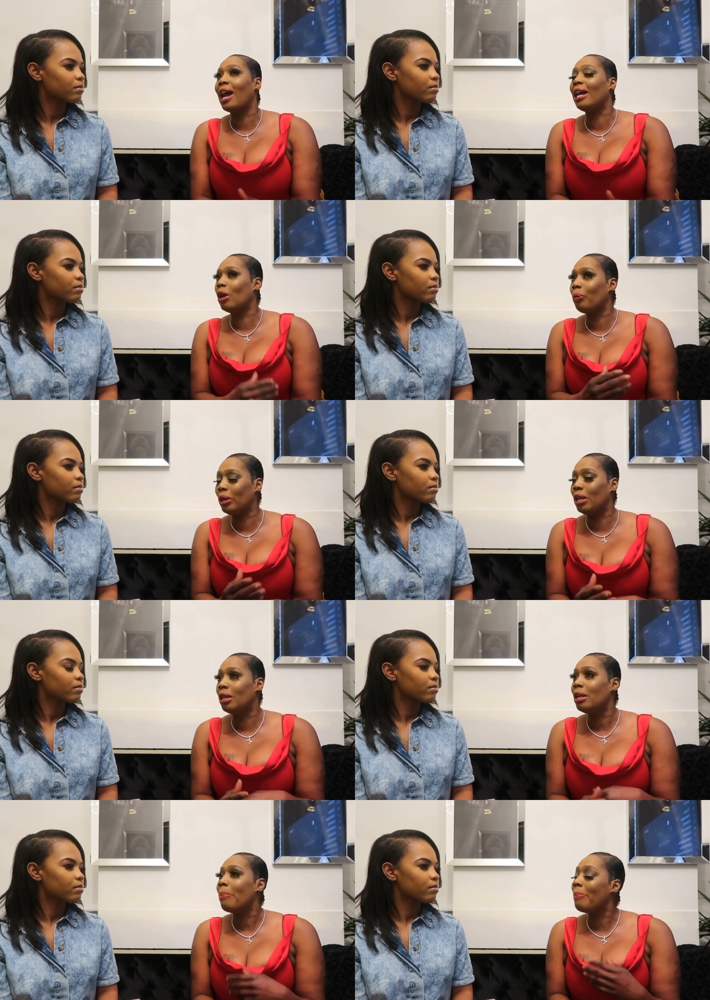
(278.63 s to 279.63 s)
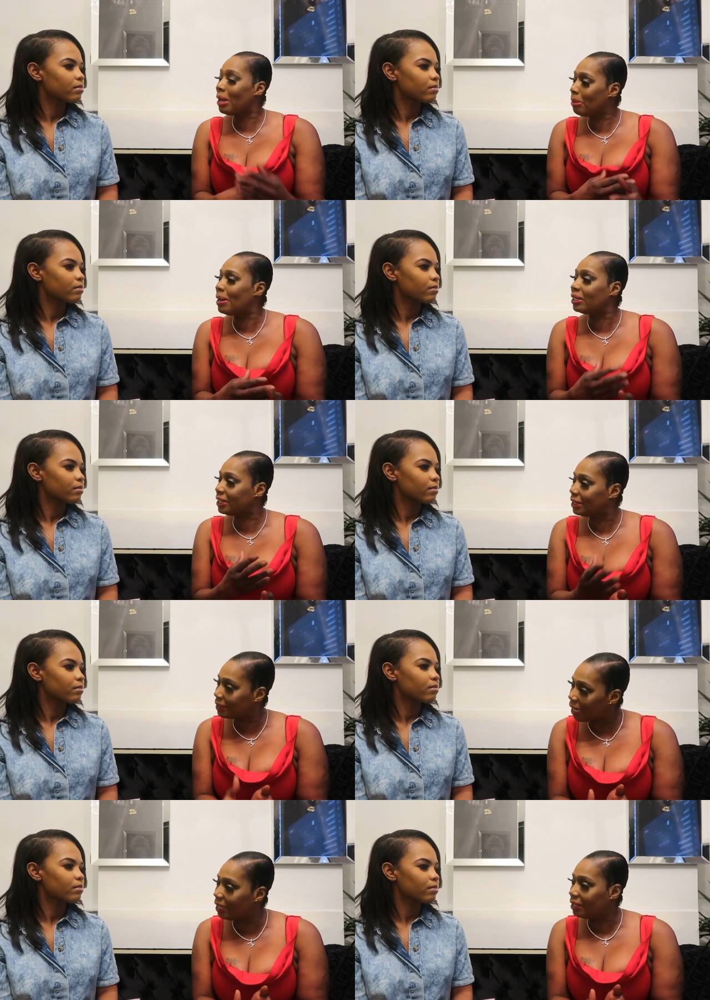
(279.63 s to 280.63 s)
Speaker 1: and I will pay back
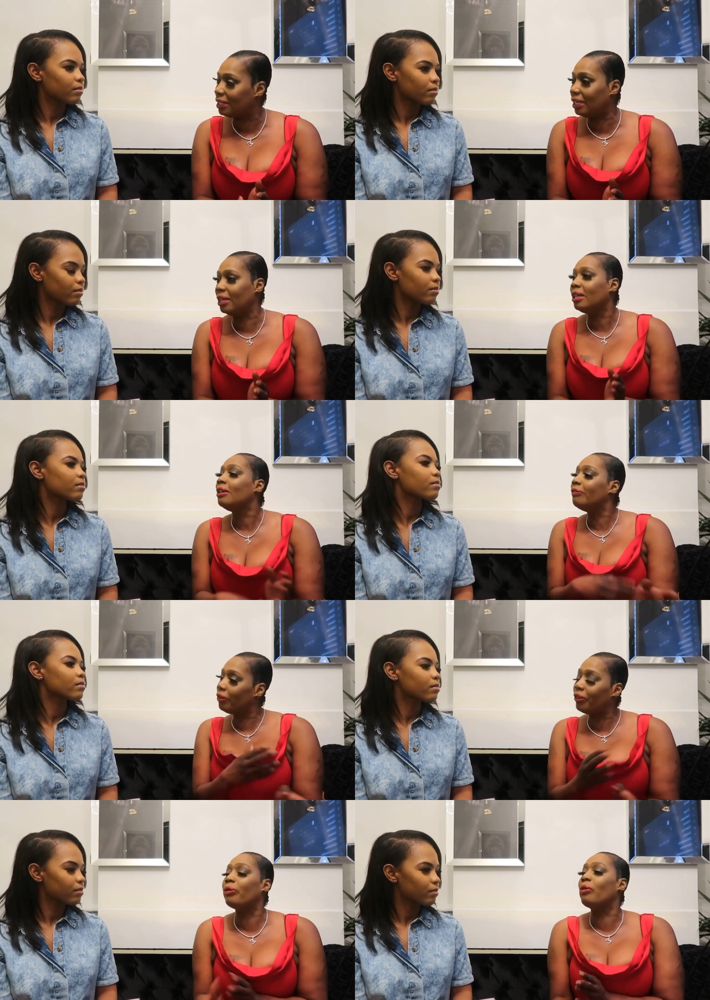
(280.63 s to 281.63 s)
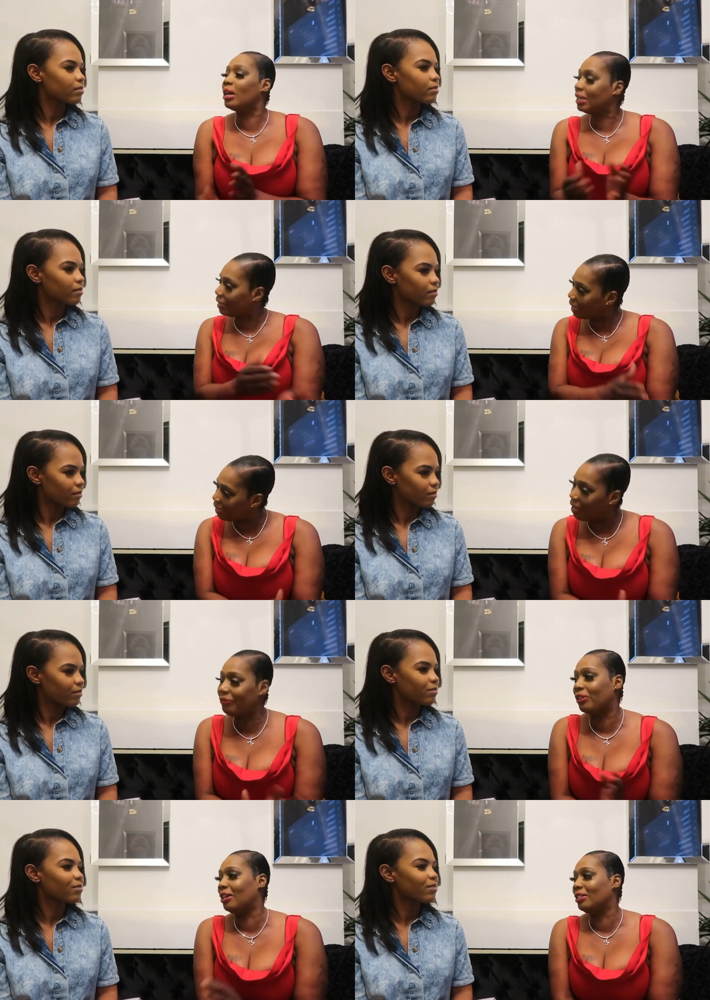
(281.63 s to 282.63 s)
society for the wrong that I
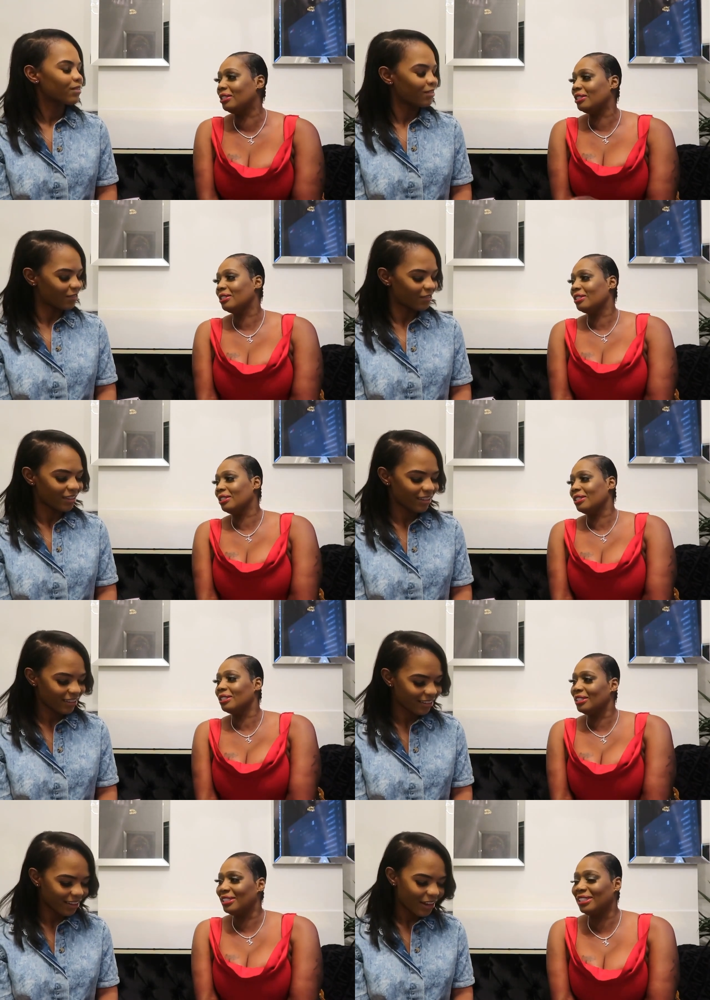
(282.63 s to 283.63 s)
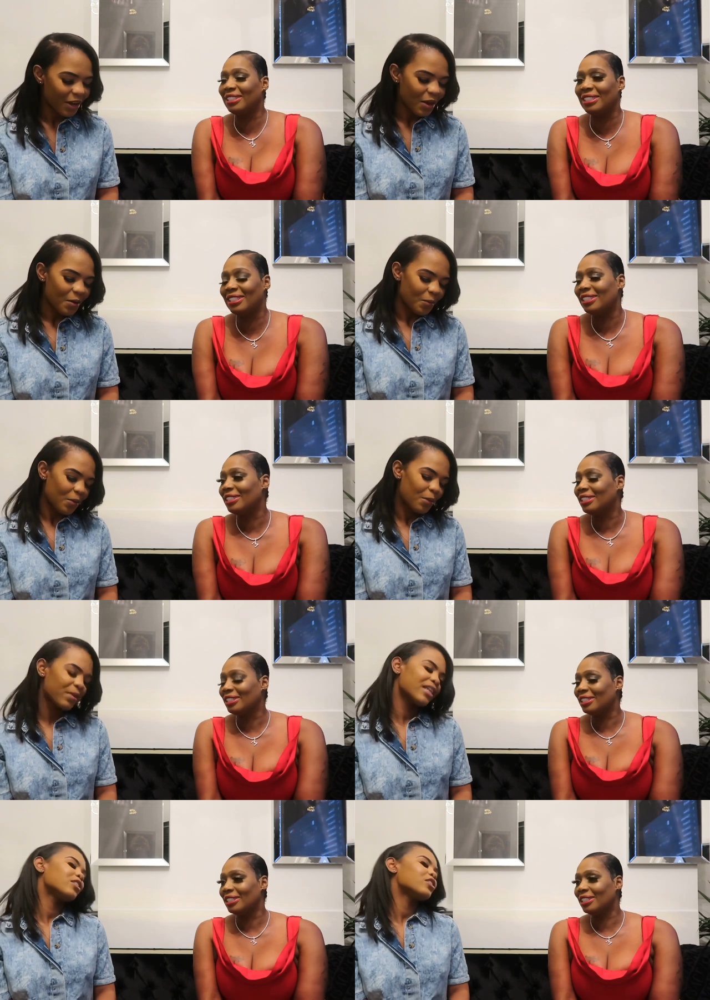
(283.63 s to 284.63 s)
have done. Mm-hmm
Speaker 2: what
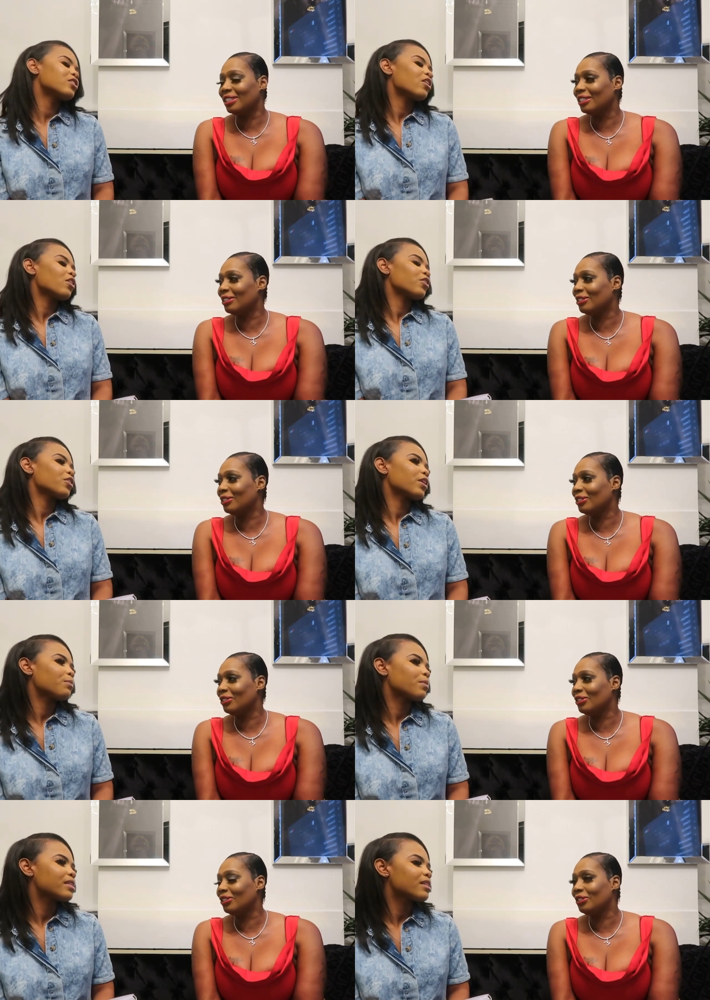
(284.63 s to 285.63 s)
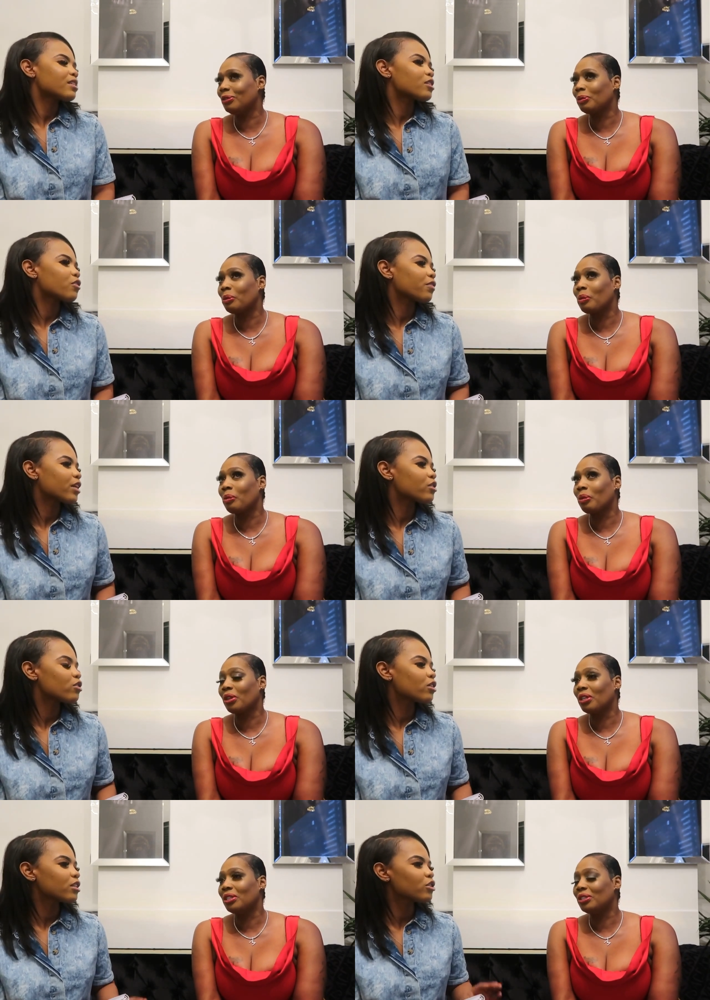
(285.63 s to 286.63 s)
made you start a cooking business sorry as
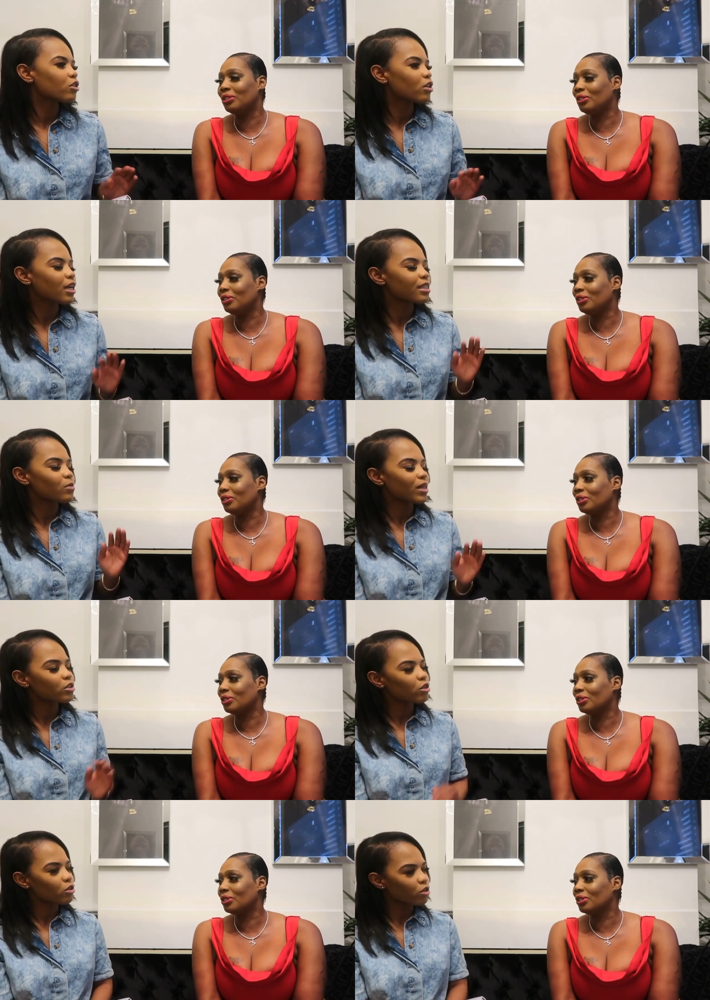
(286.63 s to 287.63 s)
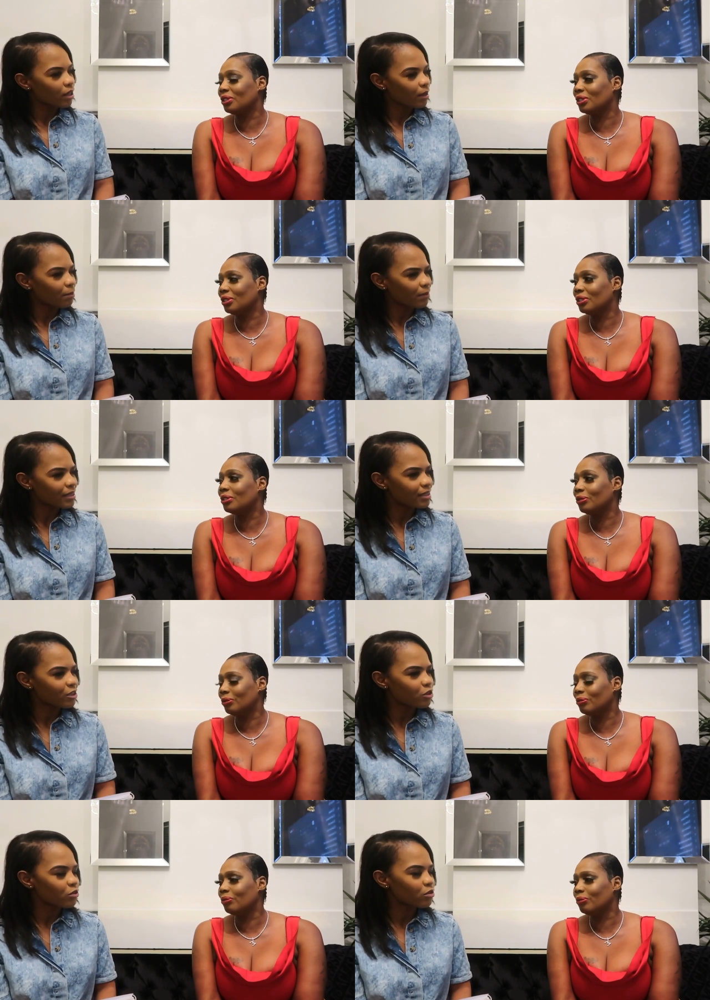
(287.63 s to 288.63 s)
long as your as well as your cooking
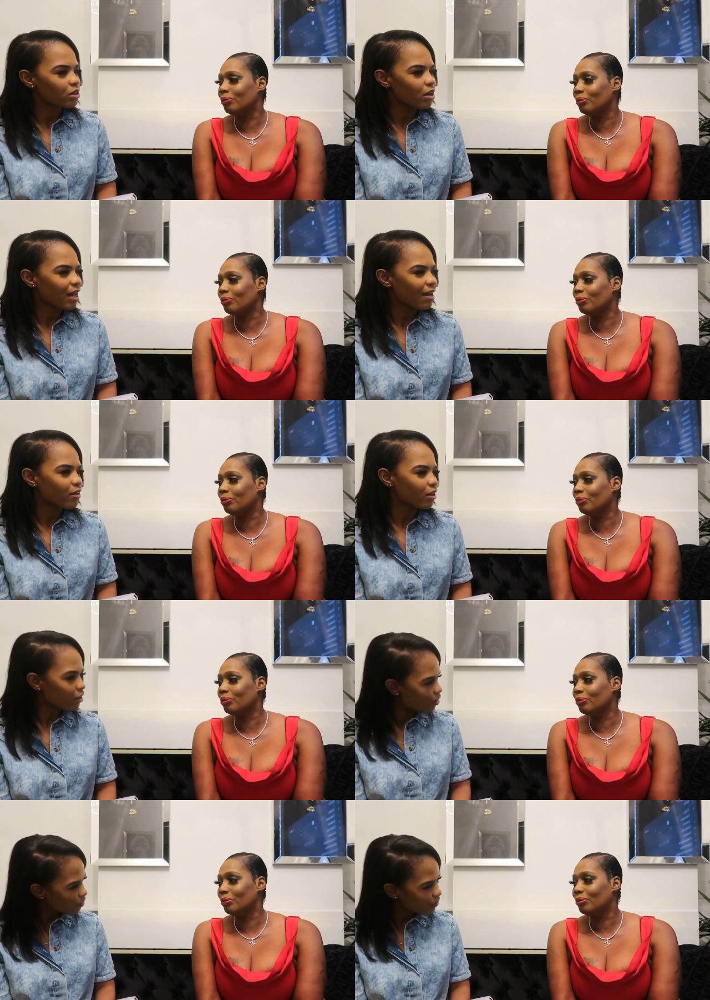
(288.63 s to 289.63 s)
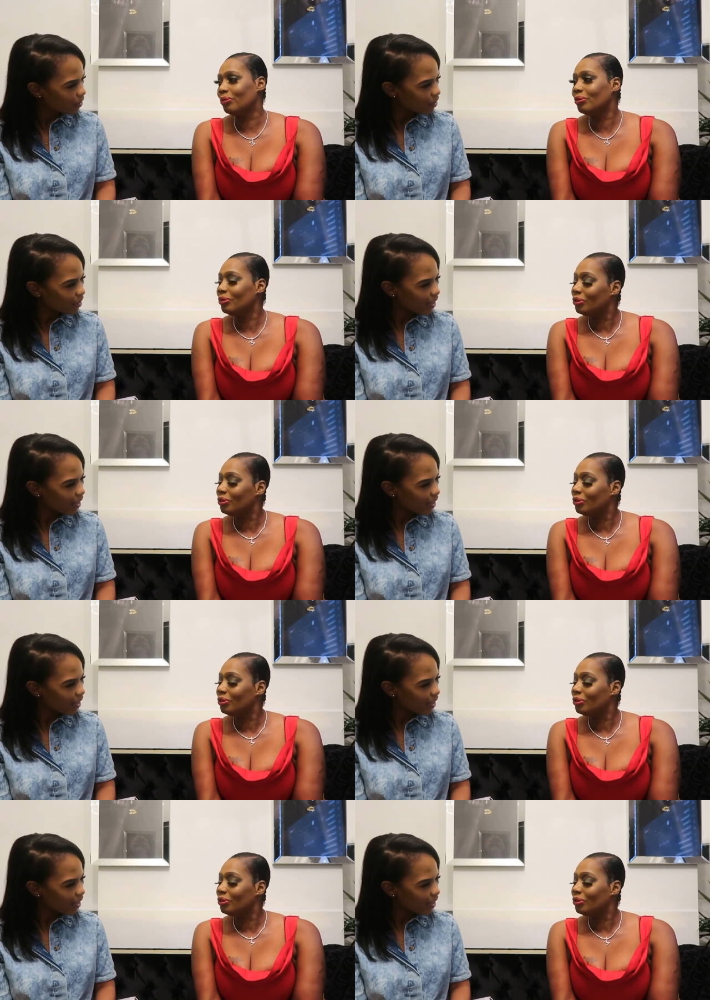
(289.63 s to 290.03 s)
business you also have a clothing